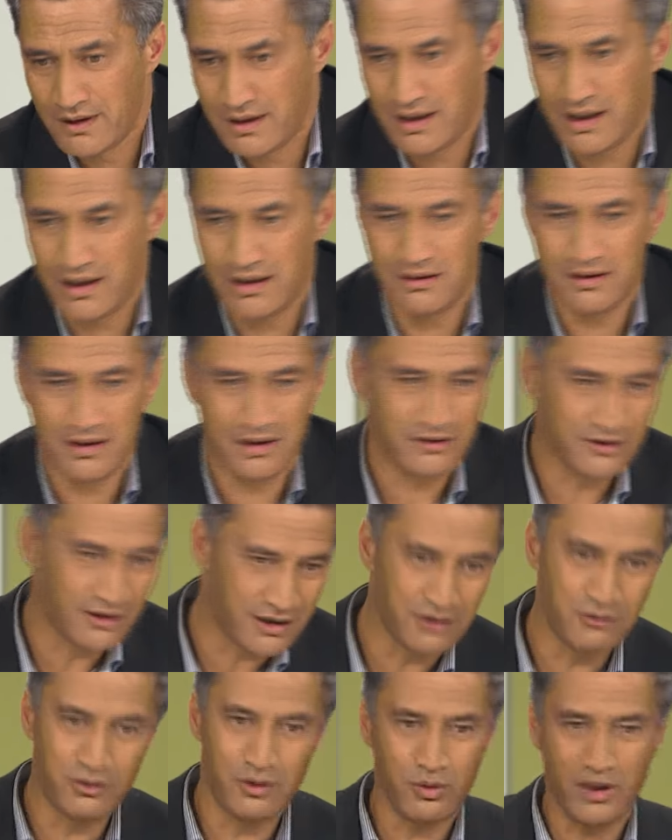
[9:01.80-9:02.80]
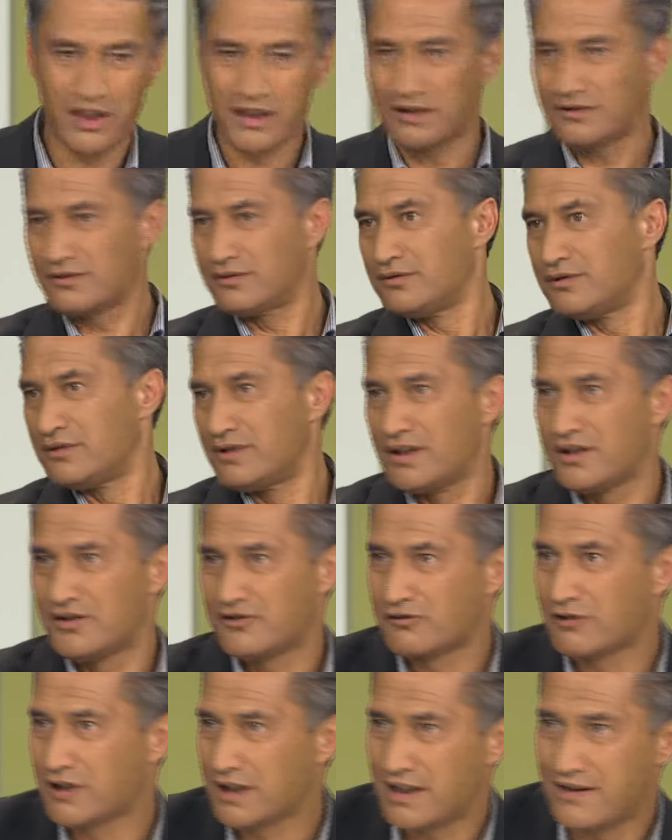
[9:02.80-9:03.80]
And Tainui Waikato
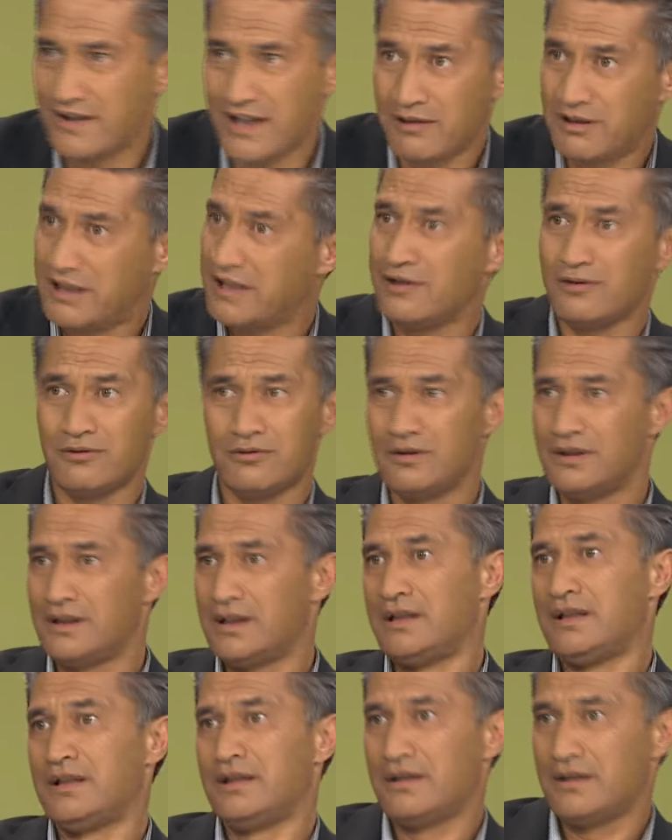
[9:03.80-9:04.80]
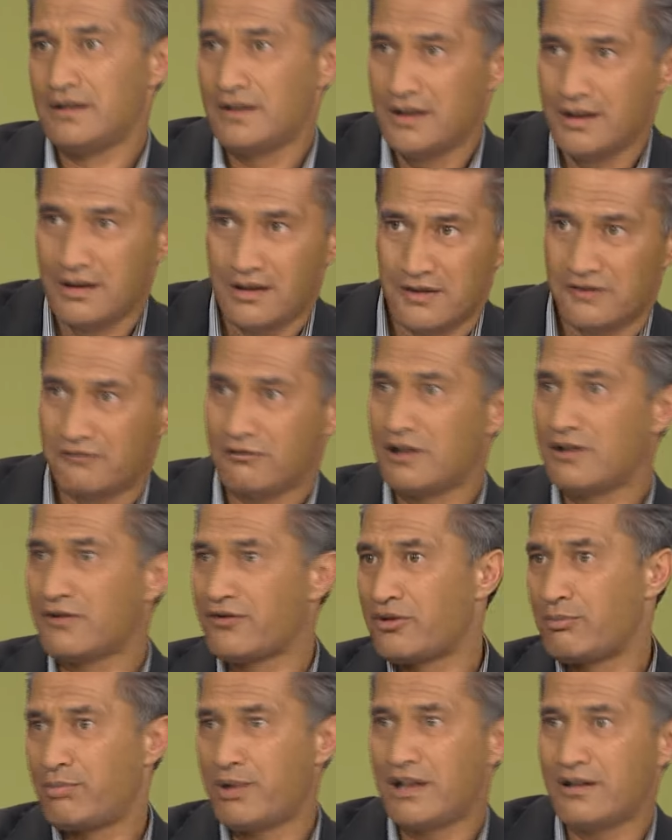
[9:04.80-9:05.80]
striking that deal straight off
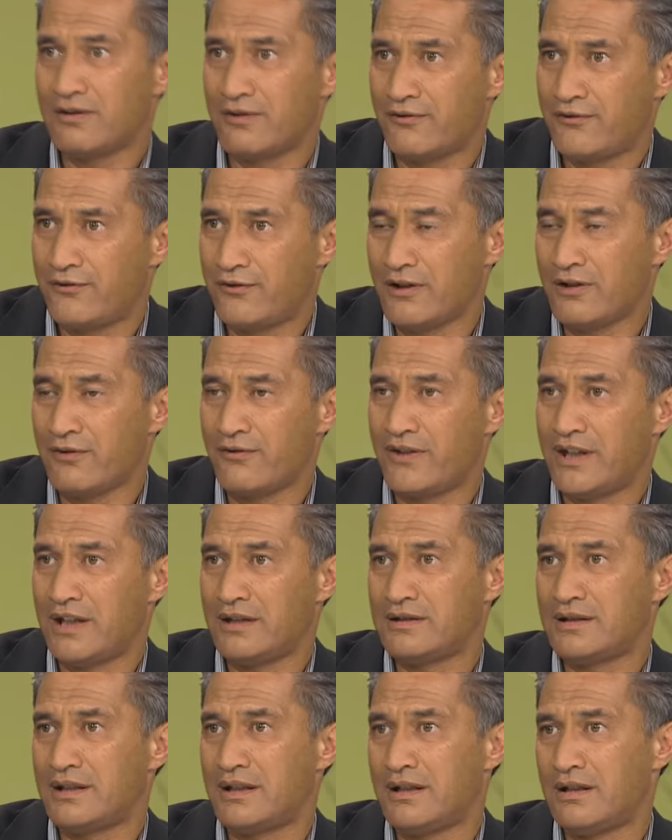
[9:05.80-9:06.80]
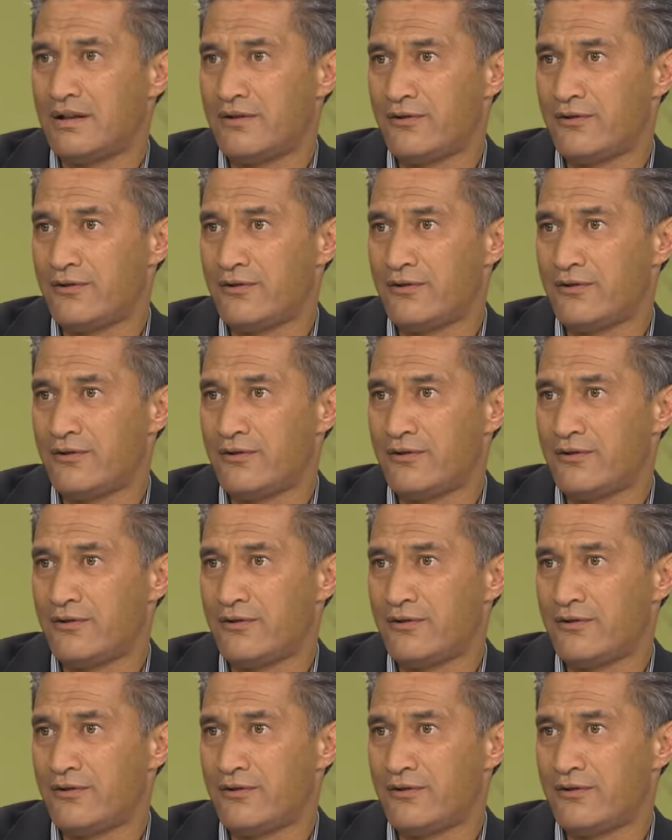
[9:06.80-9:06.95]
the bat of that